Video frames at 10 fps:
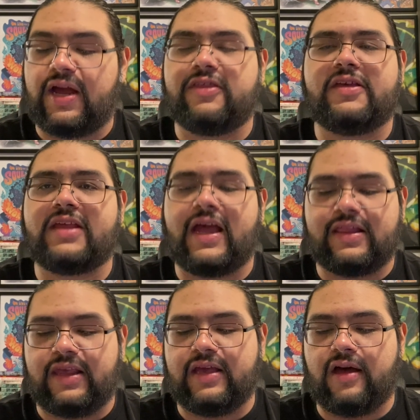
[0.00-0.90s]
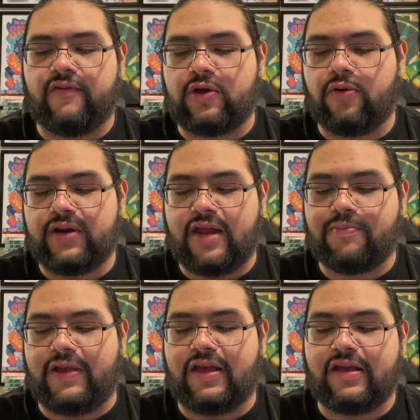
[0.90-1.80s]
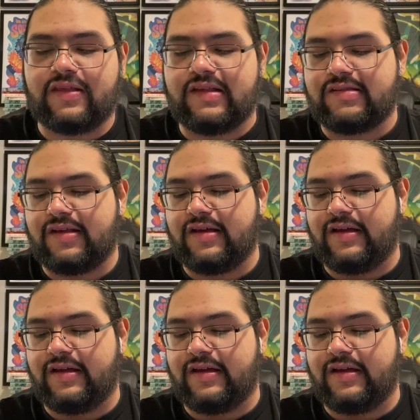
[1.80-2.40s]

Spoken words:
I think the idea of Conan being this